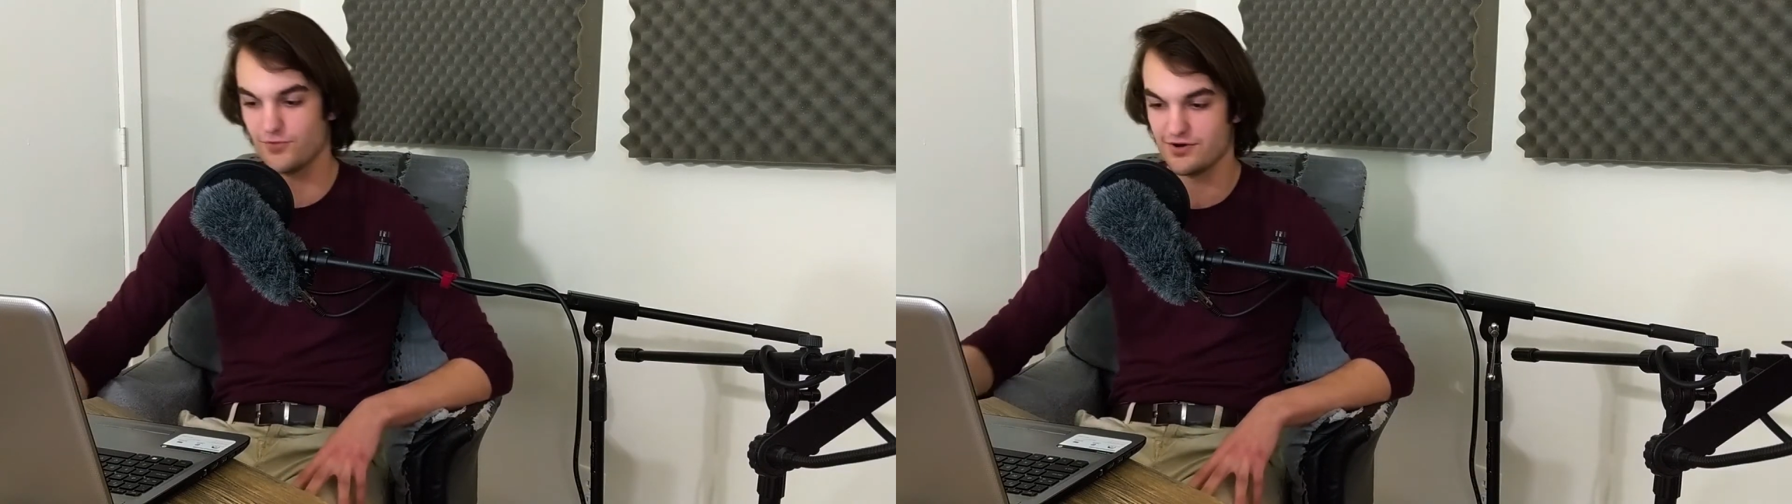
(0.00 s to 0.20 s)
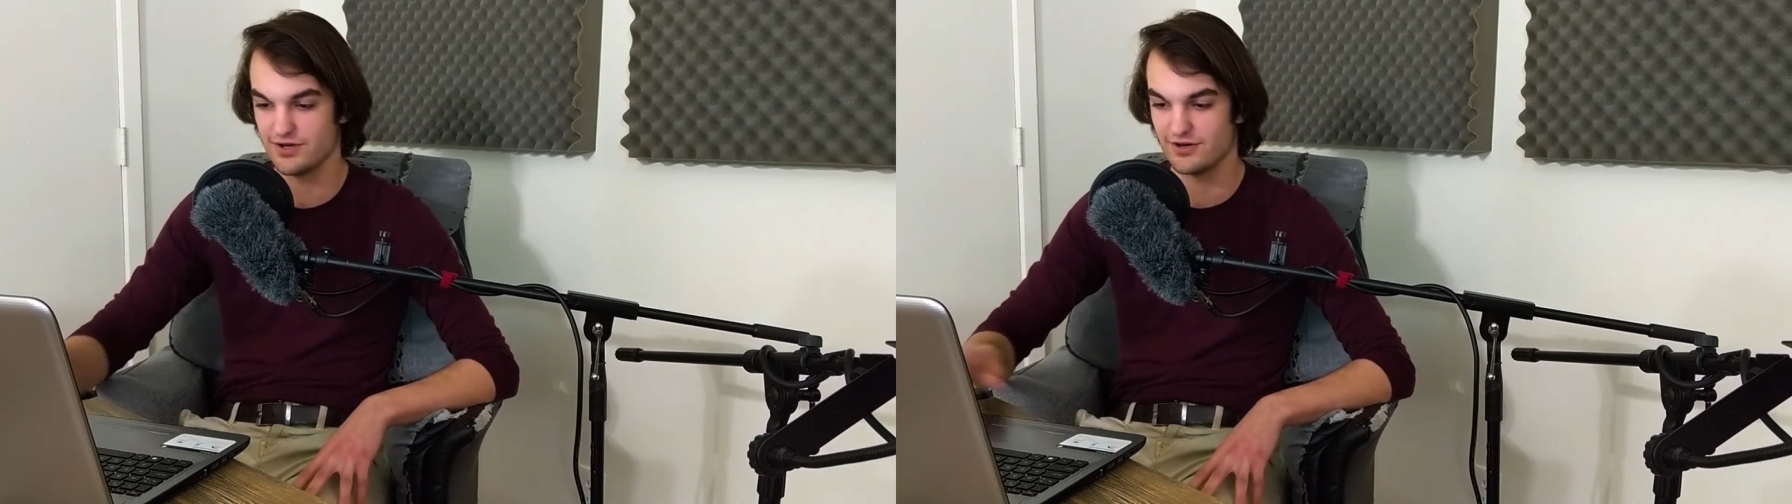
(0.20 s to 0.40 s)

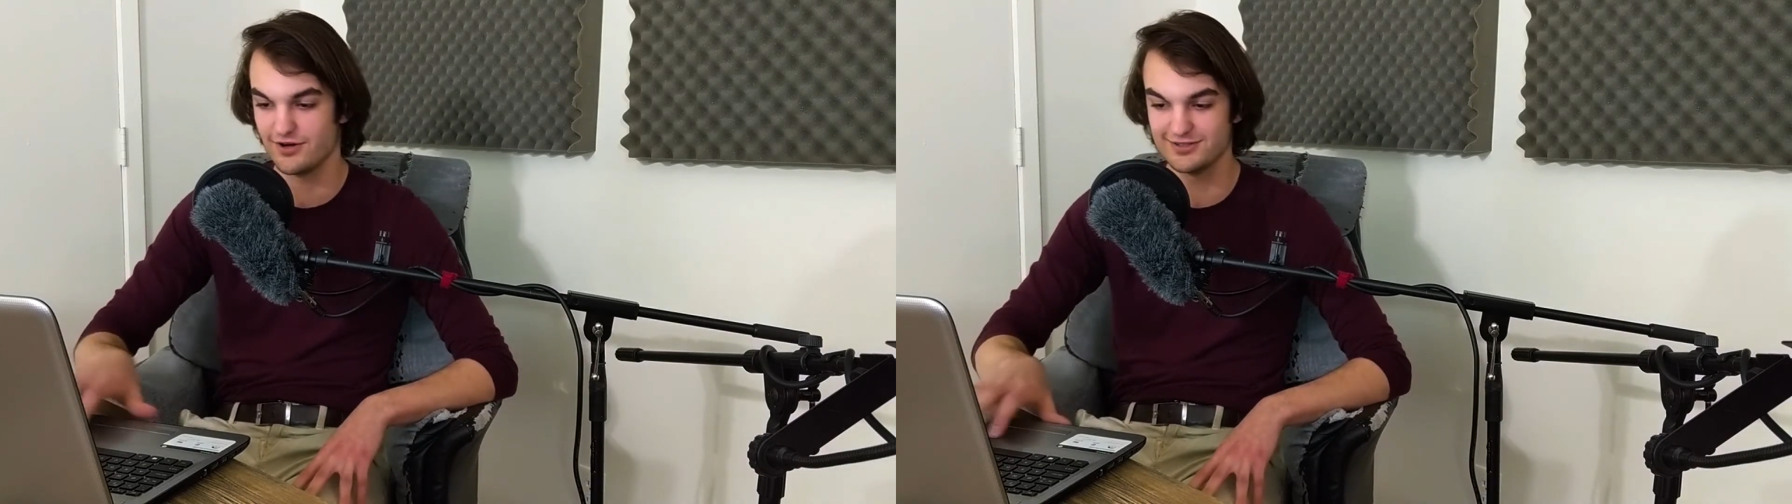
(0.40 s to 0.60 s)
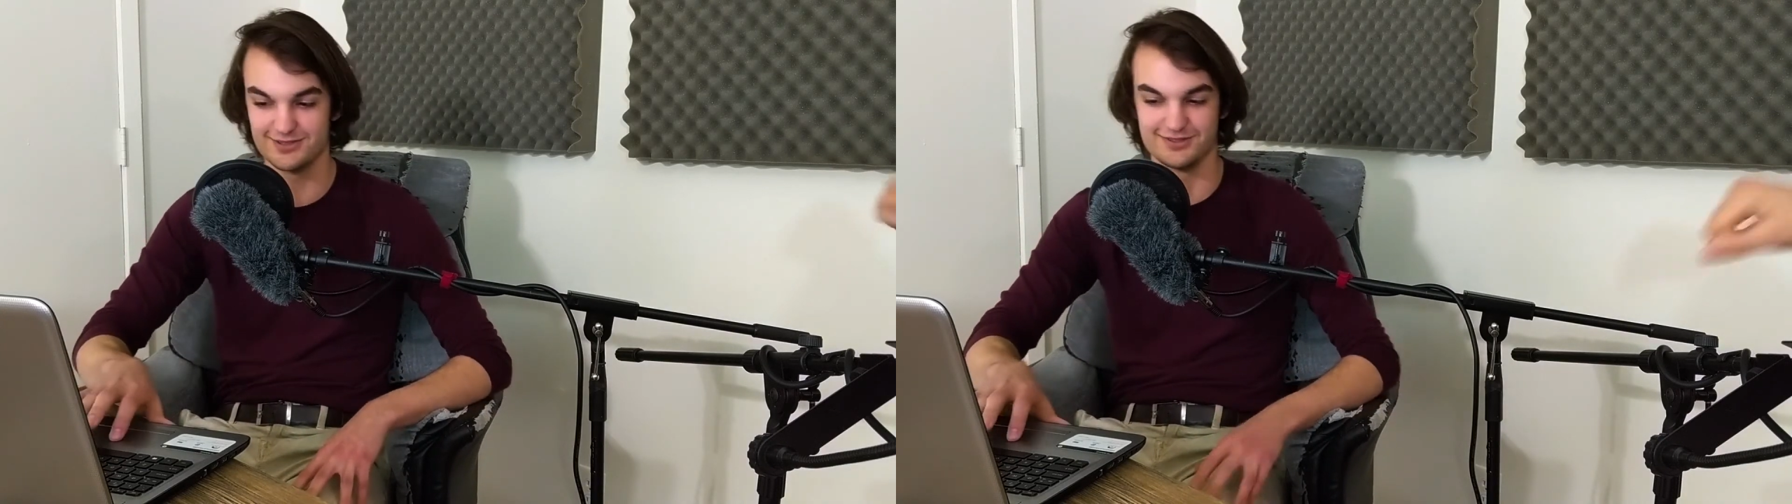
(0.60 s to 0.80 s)
where you can
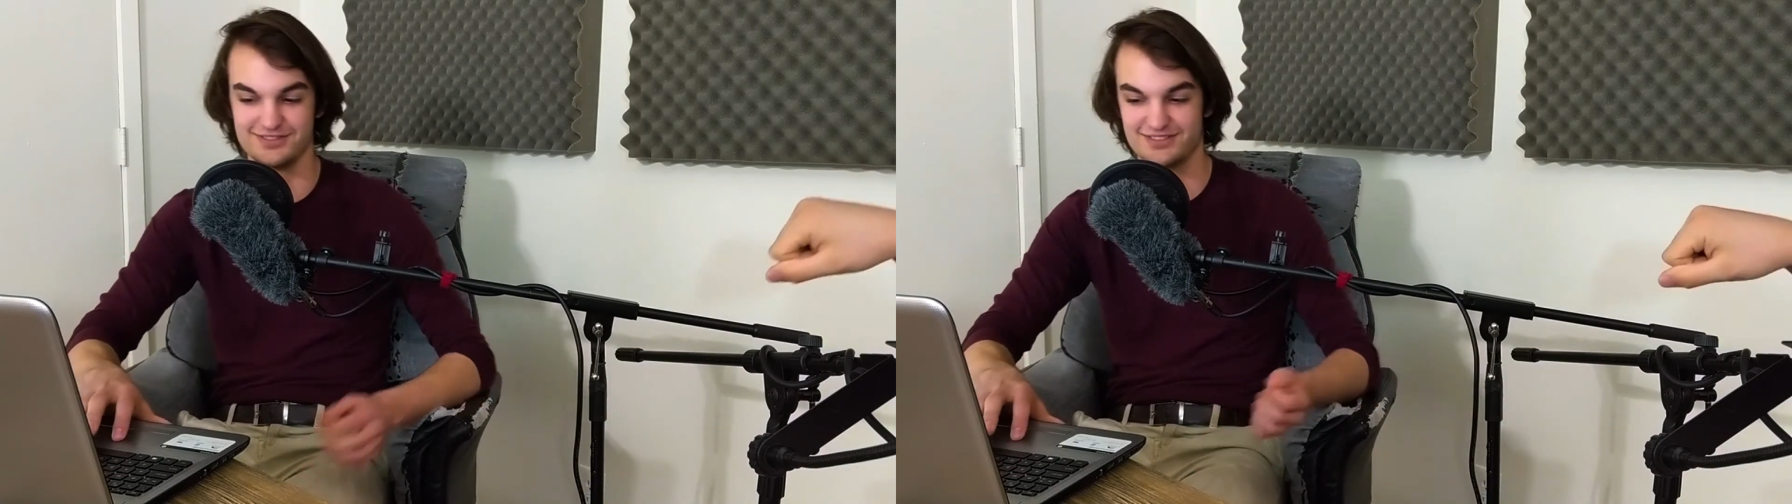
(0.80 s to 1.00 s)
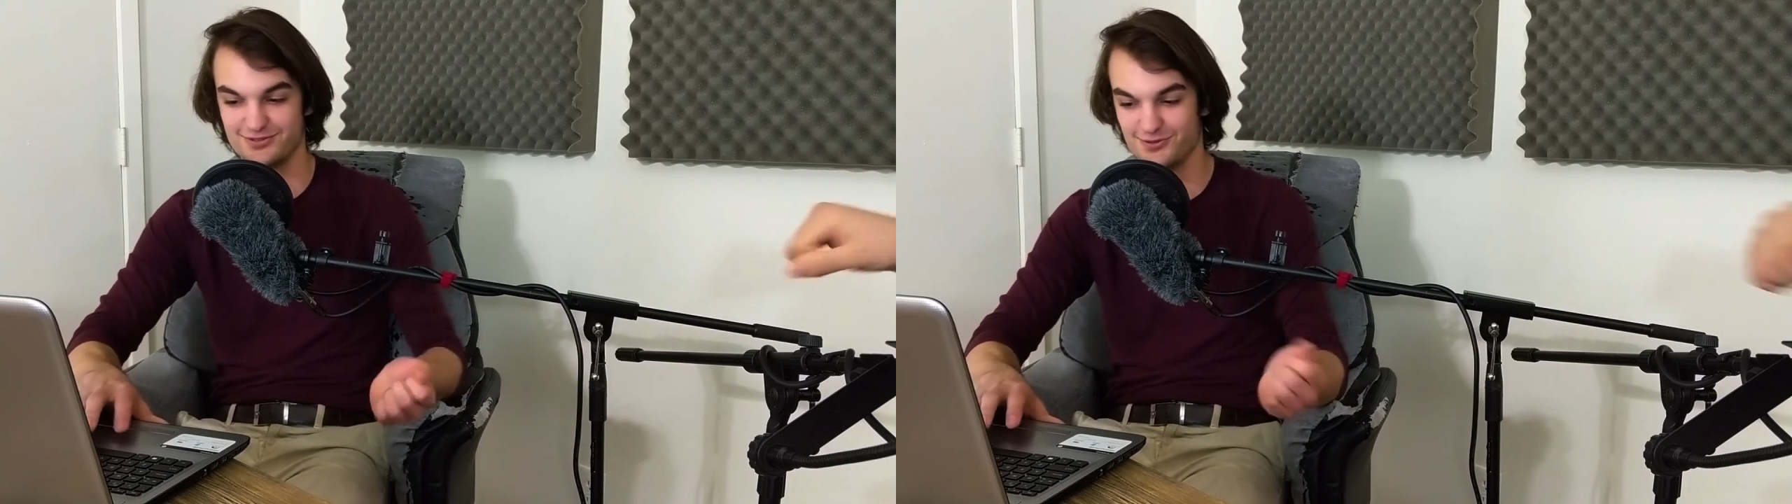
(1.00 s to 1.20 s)
also just